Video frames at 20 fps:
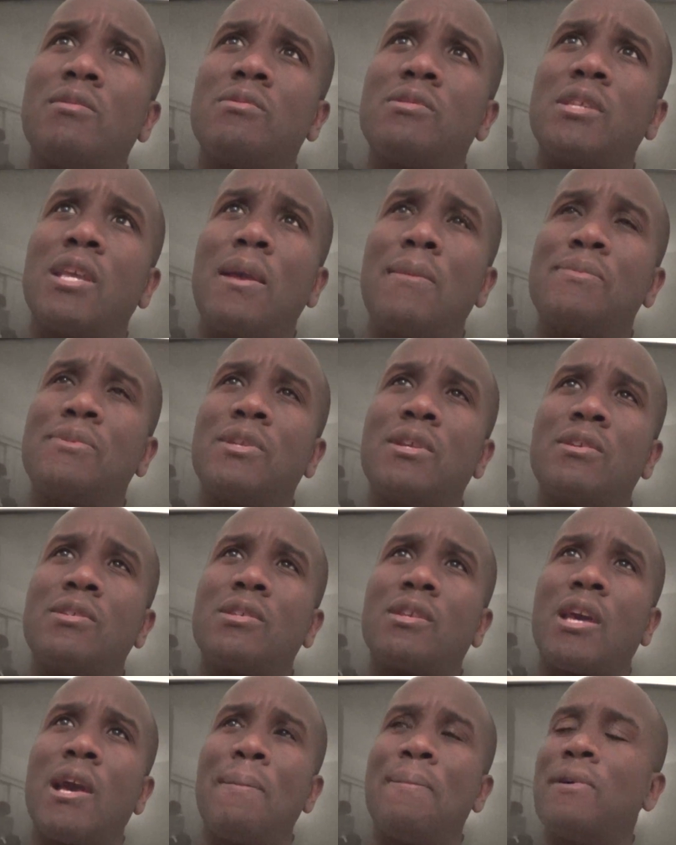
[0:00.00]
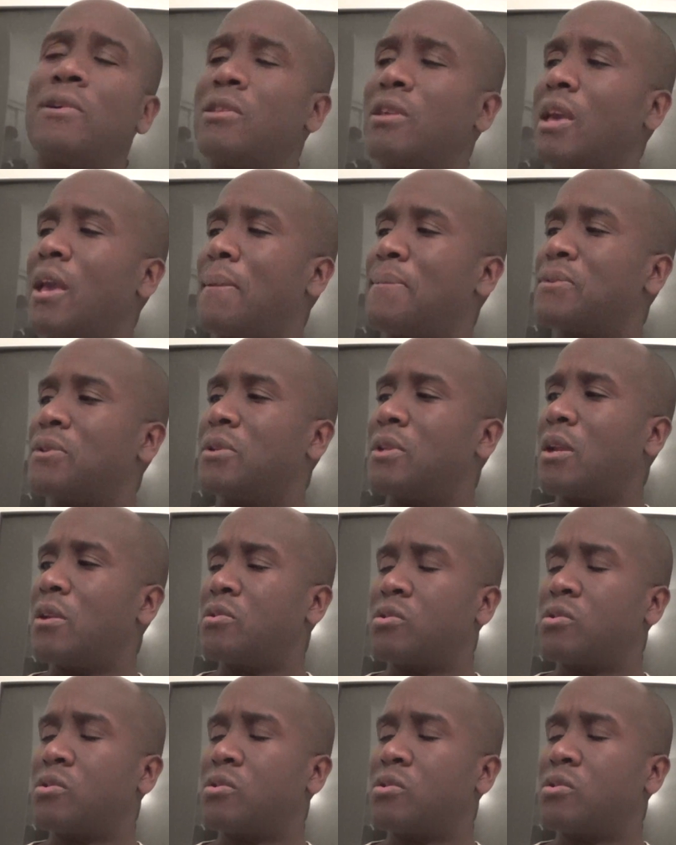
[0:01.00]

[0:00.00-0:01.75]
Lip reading: Samson's, a couple other games on there.